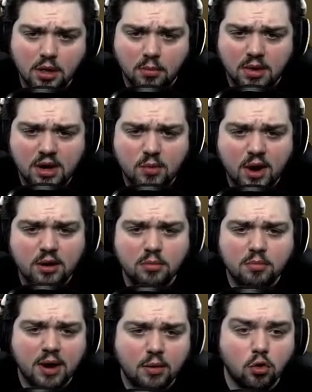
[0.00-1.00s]
Many
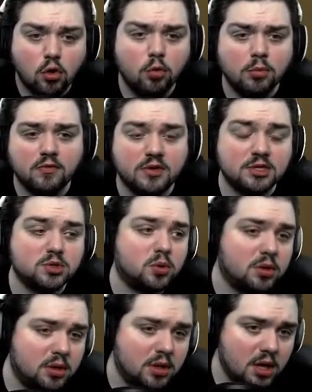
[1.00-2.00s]
random paranormal events
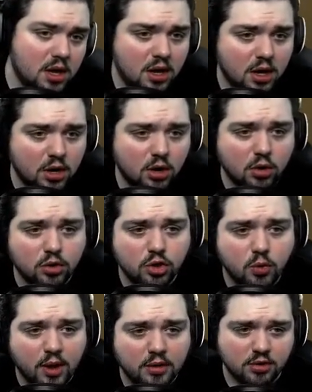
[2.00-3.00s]
will occur
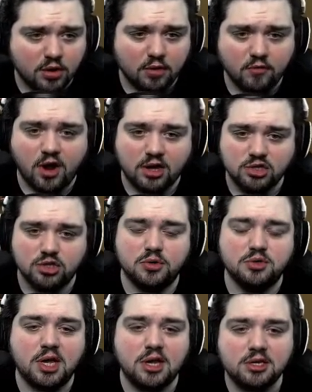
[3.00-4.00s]
throughout Dark Fracture. Your
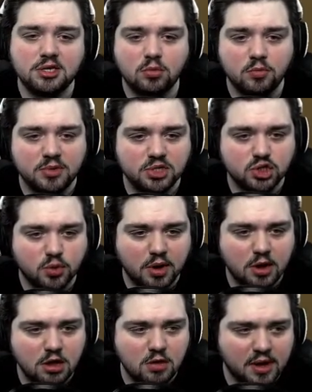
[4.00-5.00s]
sanity will be
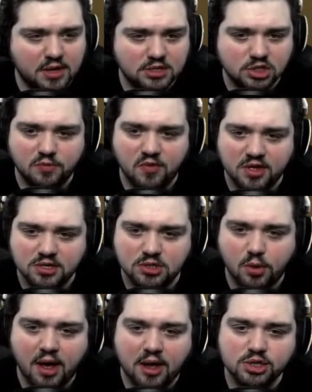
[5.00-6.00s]
strained by such events.
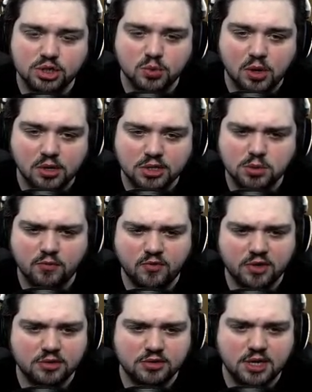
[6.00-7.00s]
Your actions will also
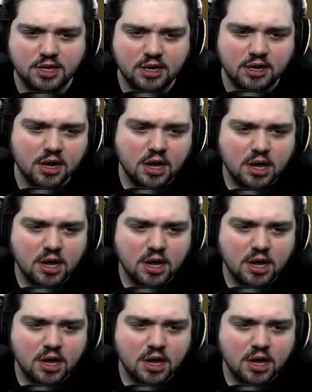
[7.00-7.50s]
affect your sanity.